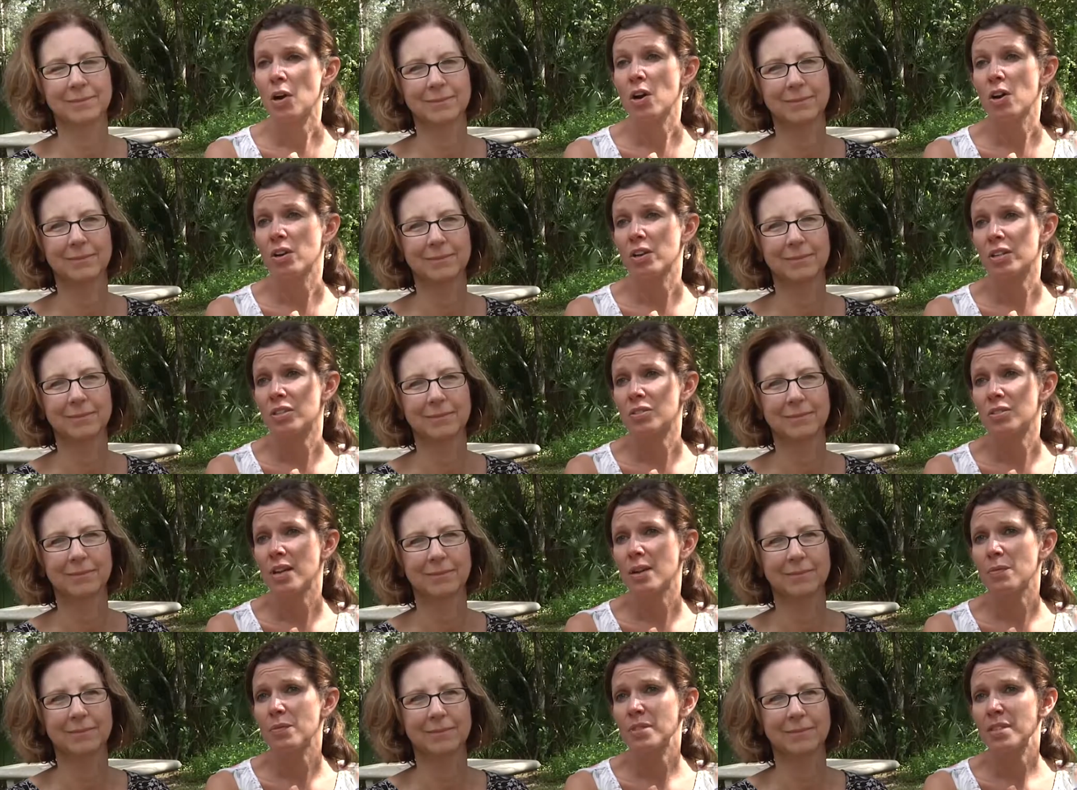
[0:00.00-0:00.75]
Speaker 1: heart goes
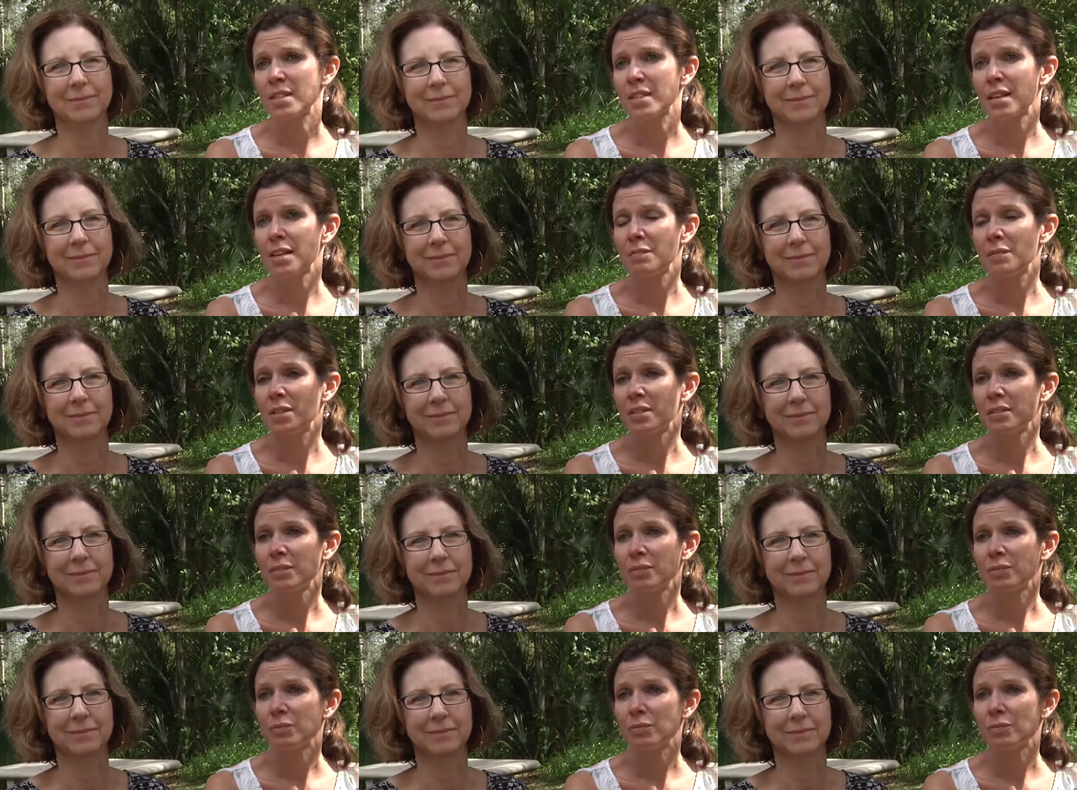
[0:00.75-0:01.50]
out to them,
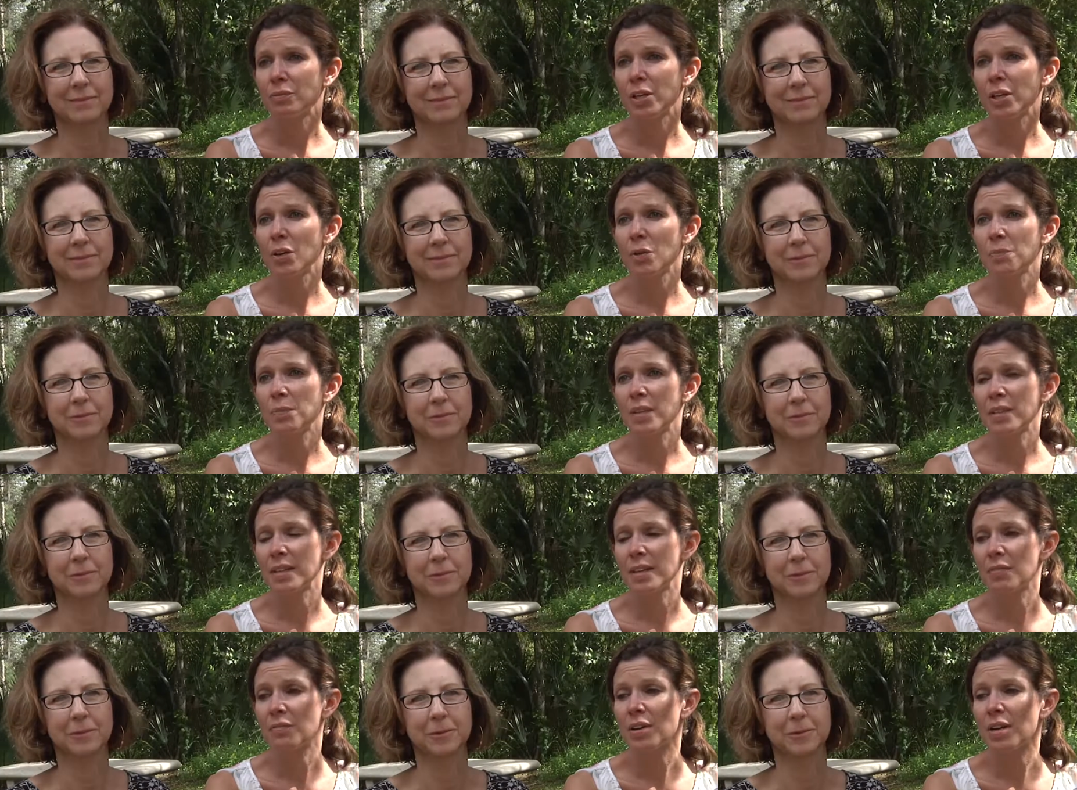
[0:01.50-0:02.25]
and we hope that
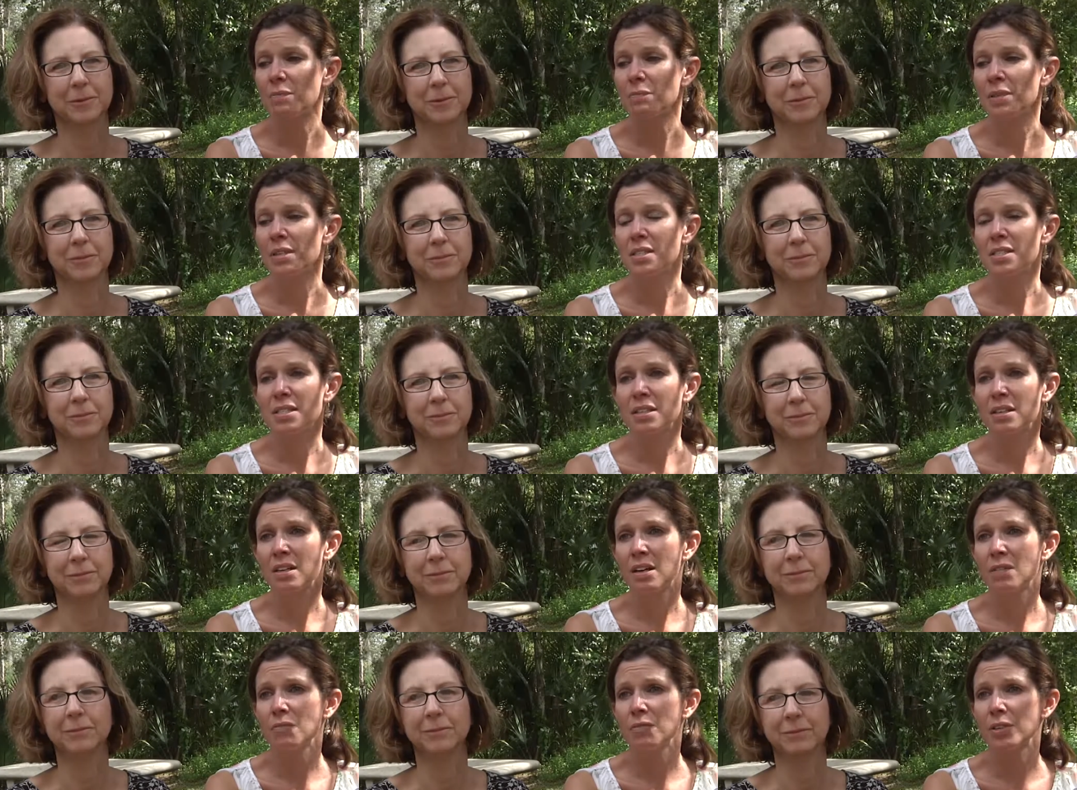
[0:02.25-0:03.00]
they find peace and
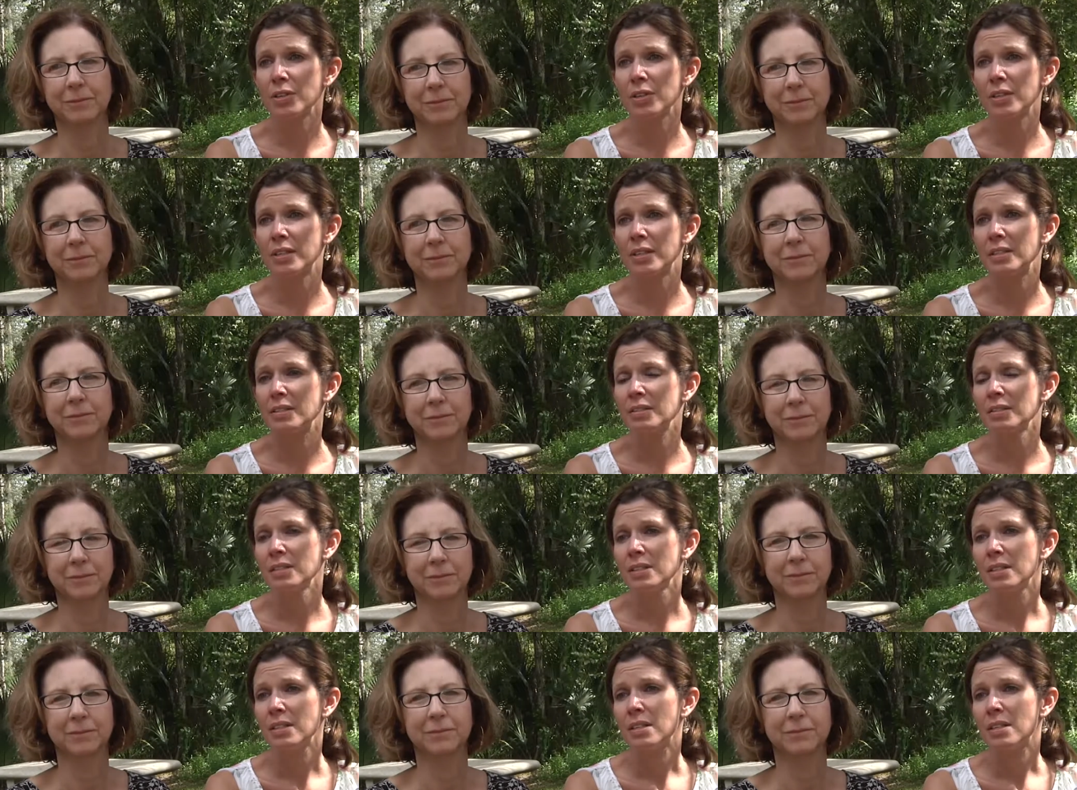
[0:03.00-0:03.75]
comfort and
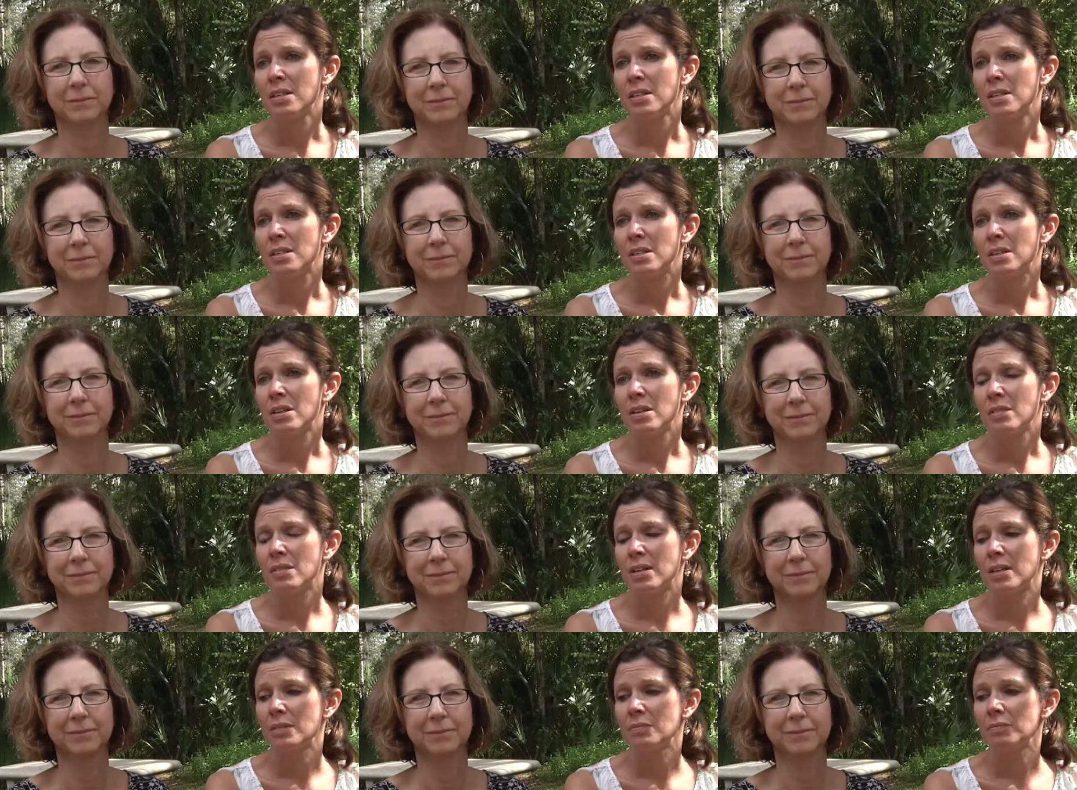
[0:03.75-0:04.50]

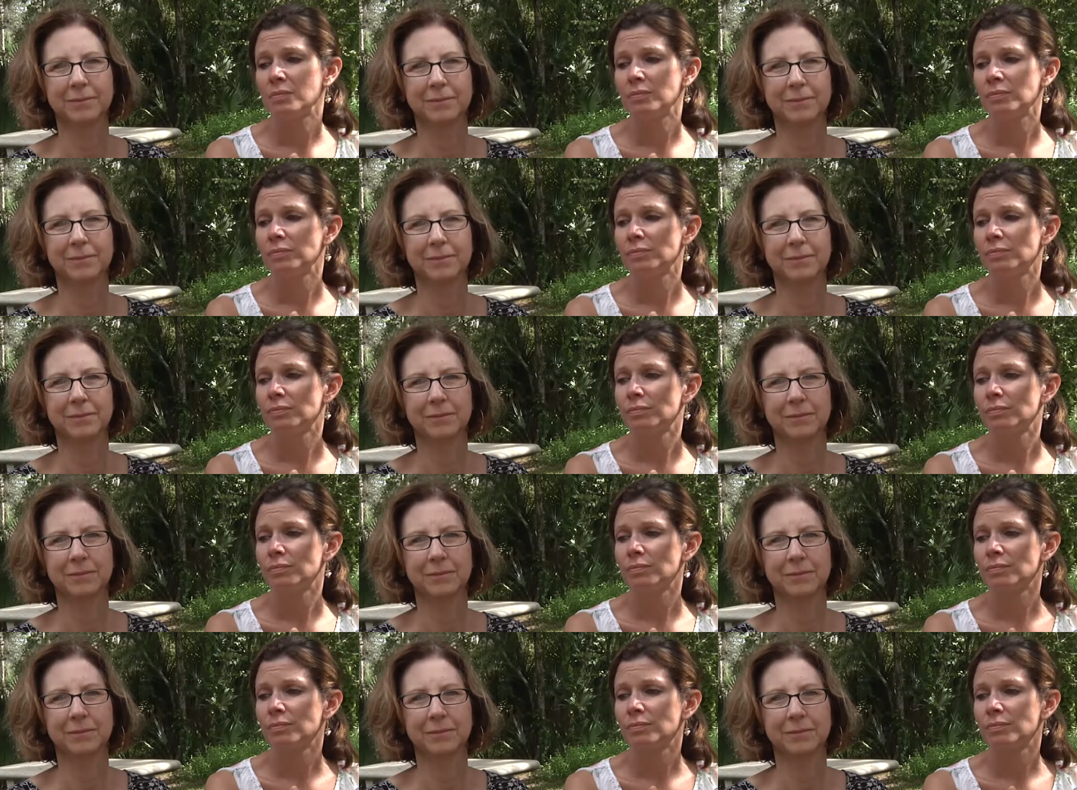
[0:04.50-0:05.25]
um,
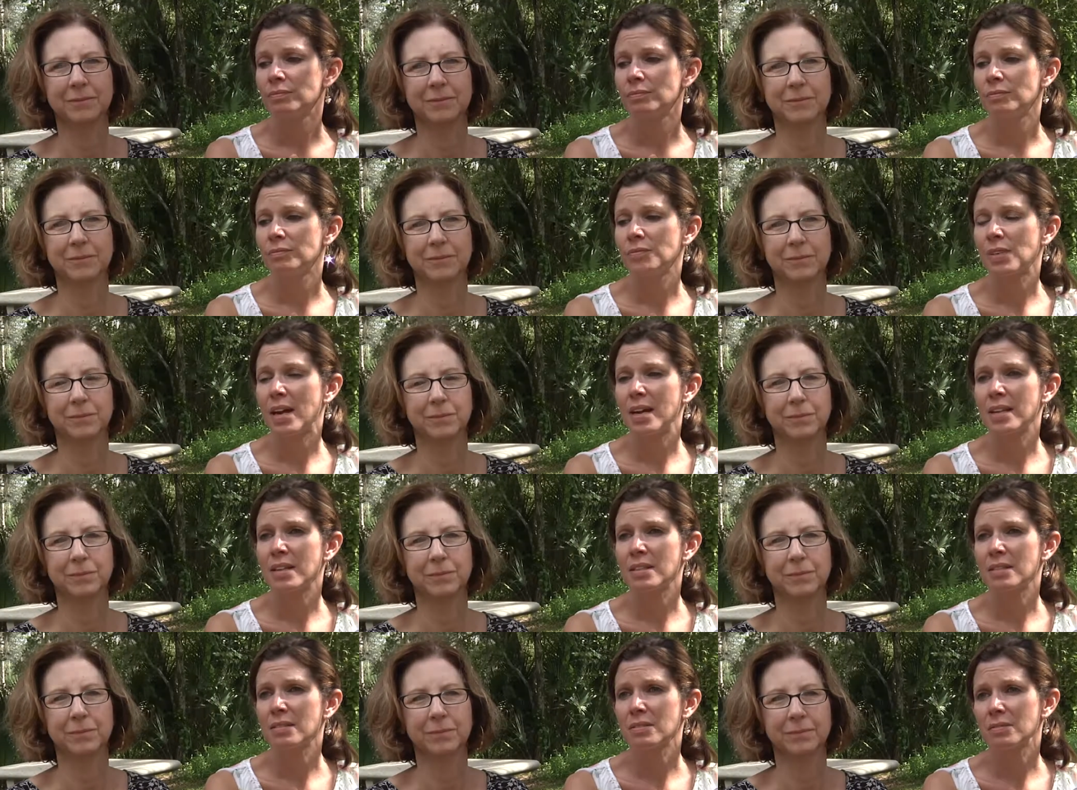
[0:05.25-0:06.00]

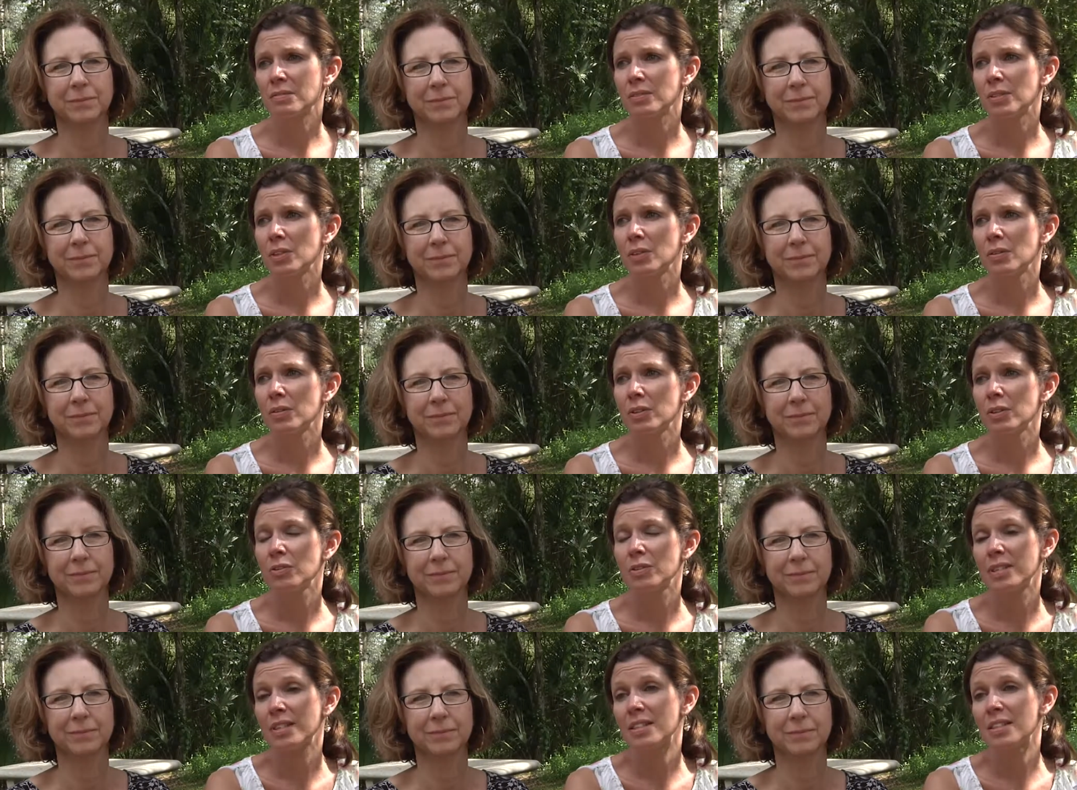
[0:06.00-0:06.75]
finding
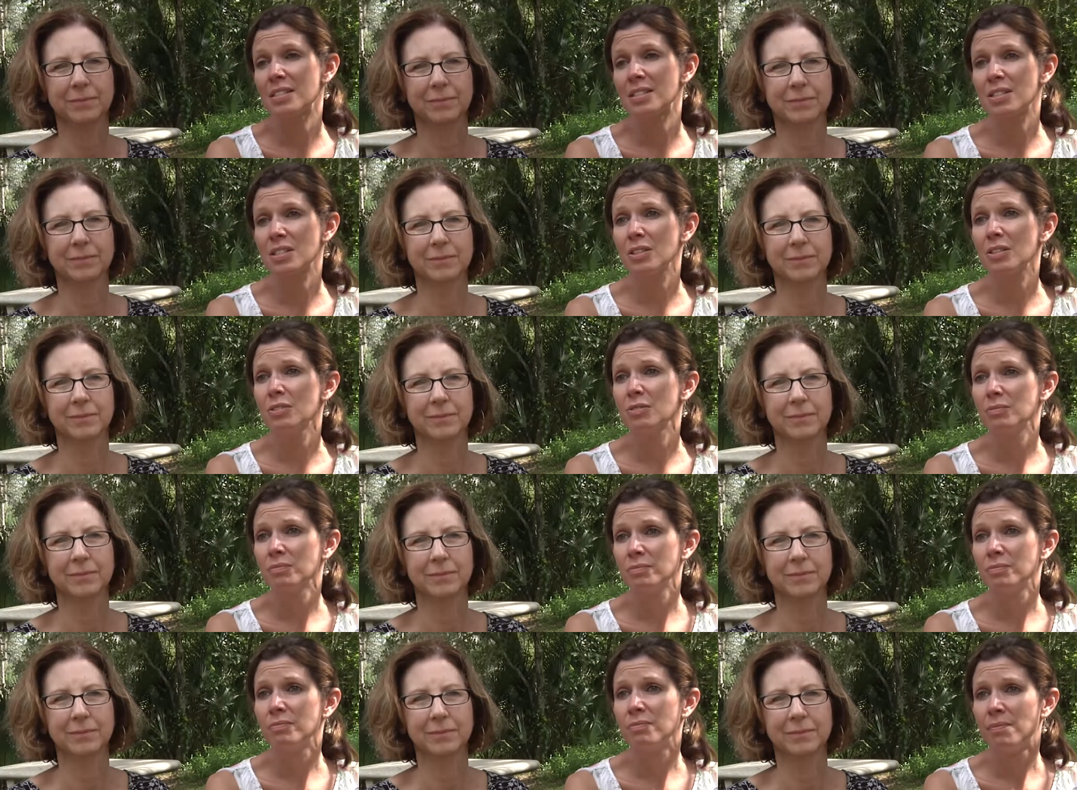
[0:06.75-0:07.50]
who did it soon.